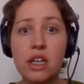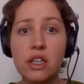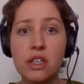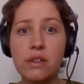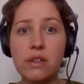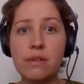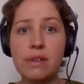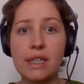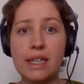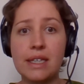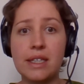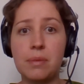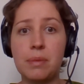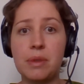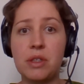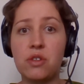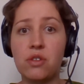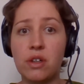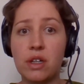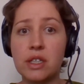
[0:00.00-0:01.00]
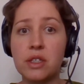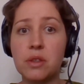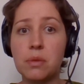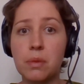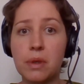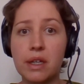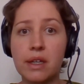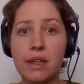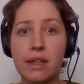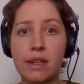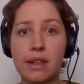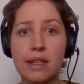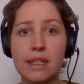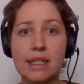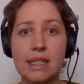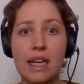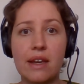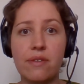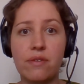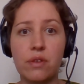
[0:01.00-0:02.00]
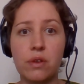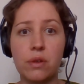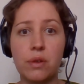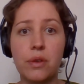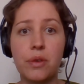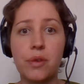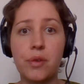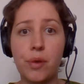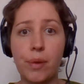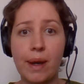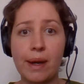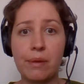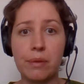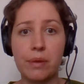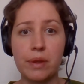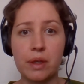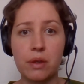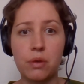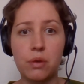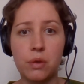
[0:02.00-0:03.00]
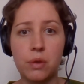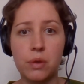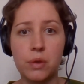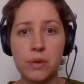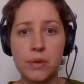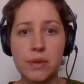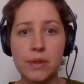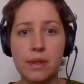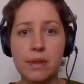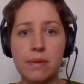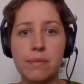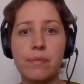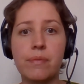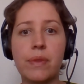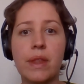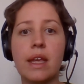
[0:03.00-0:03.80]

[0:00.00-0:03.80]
you need to be trying to work at this level throughout the course.